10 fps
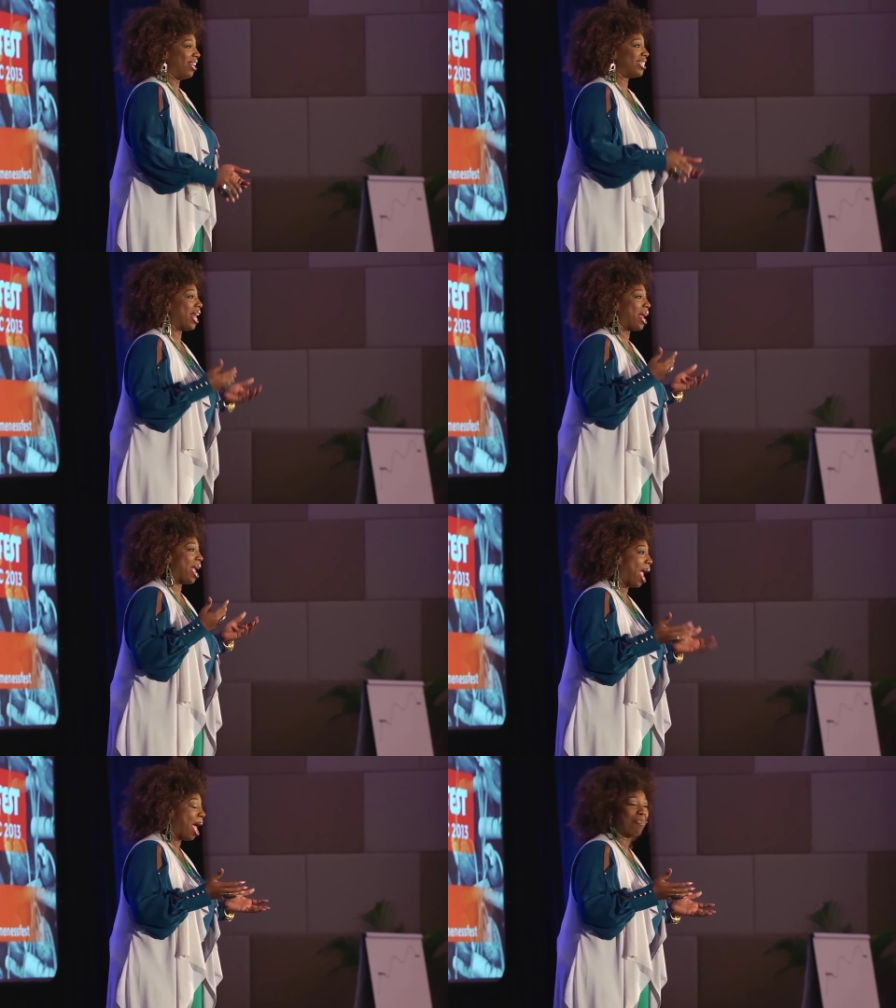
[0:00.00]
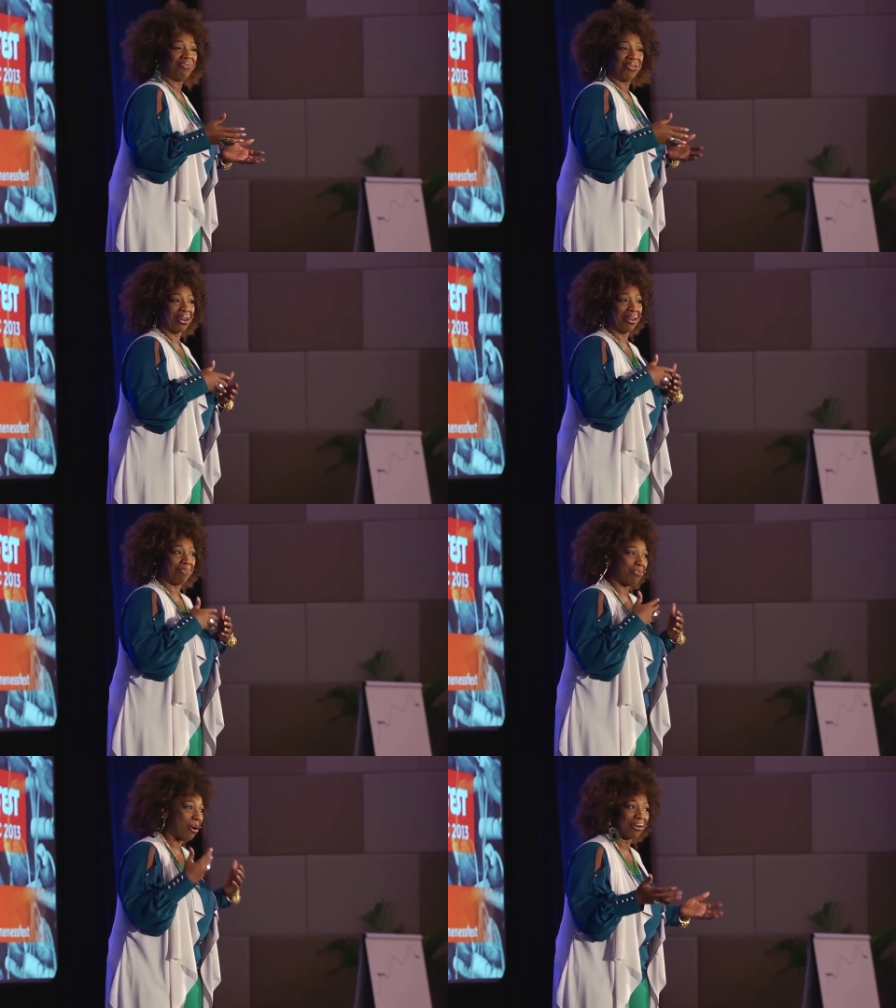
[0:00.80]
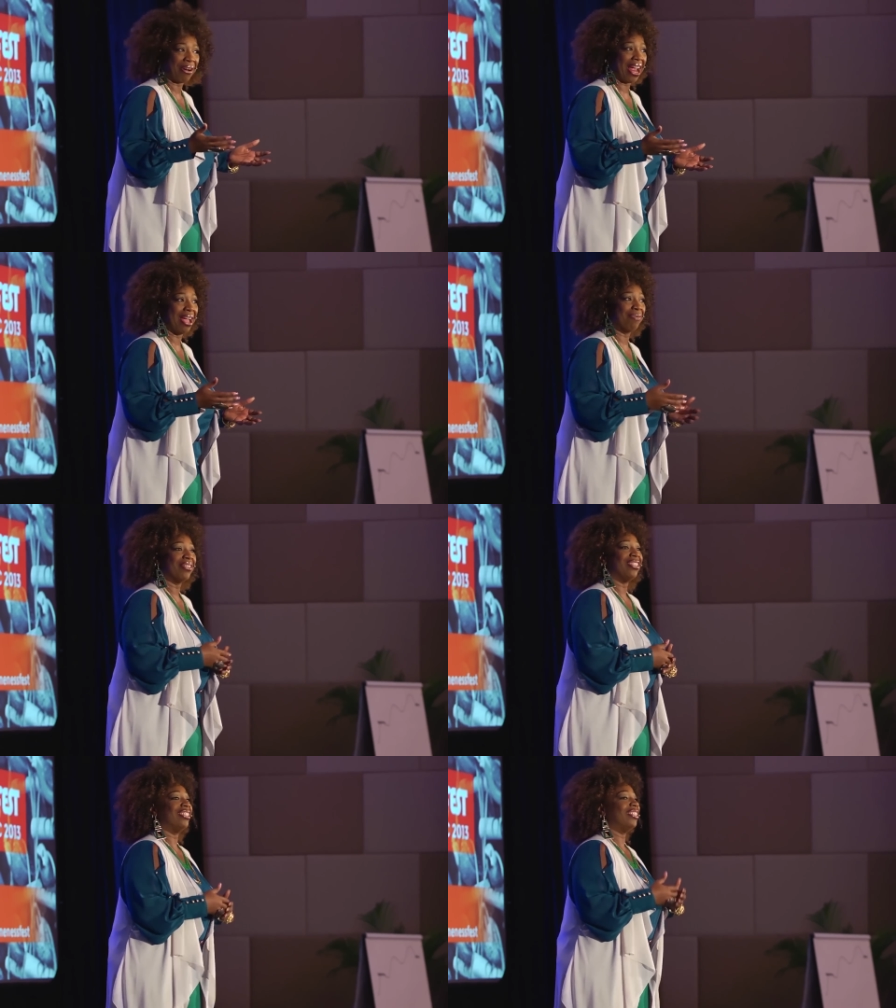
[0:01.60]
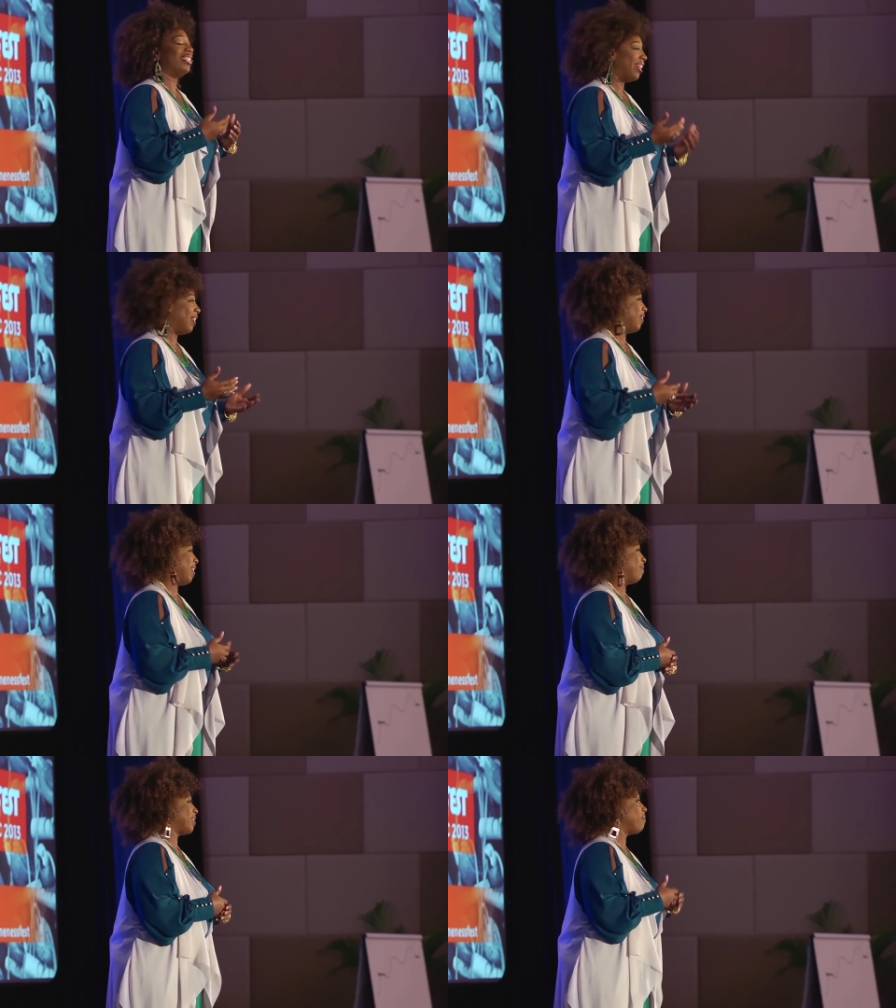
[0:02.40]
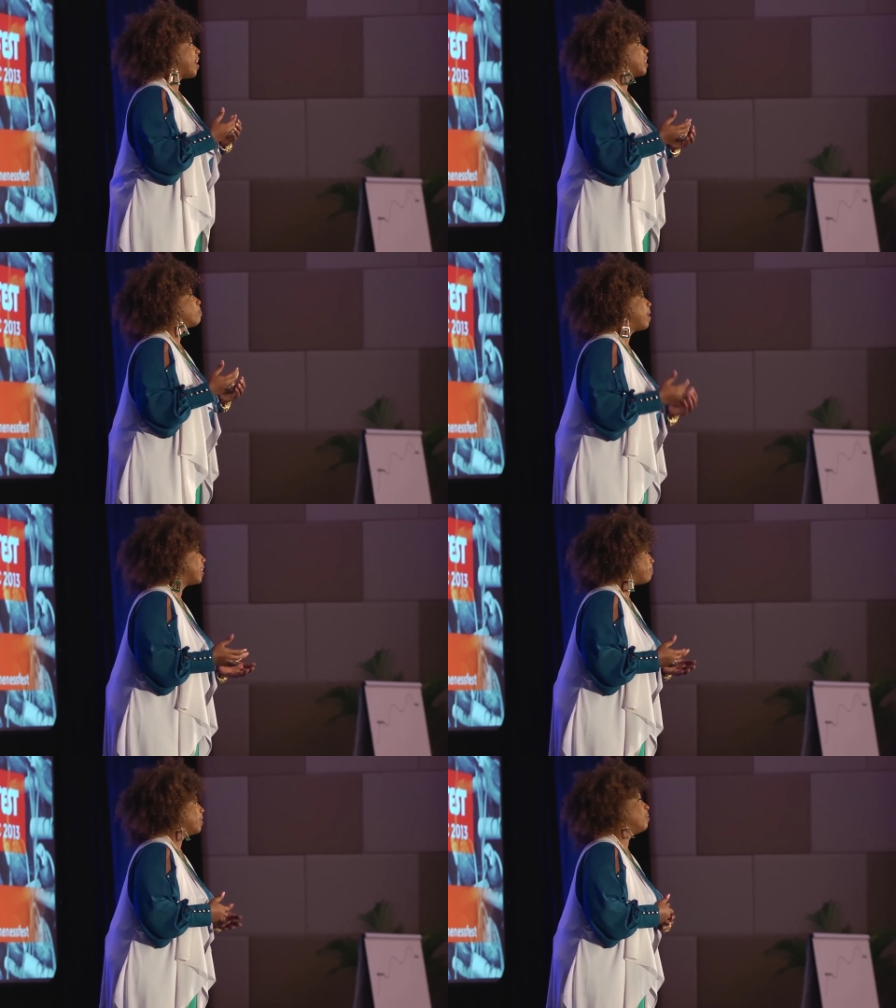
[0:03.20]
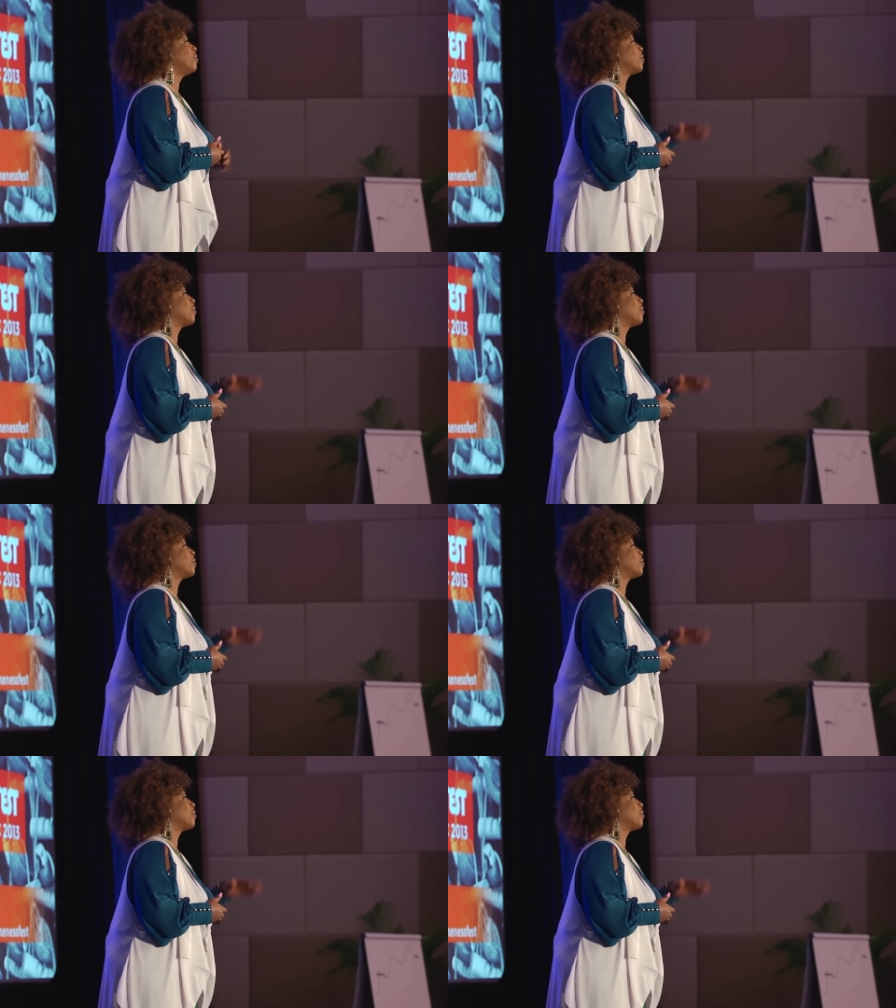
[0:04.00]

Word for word: Is that an app for a program? No, that was advanced placement. You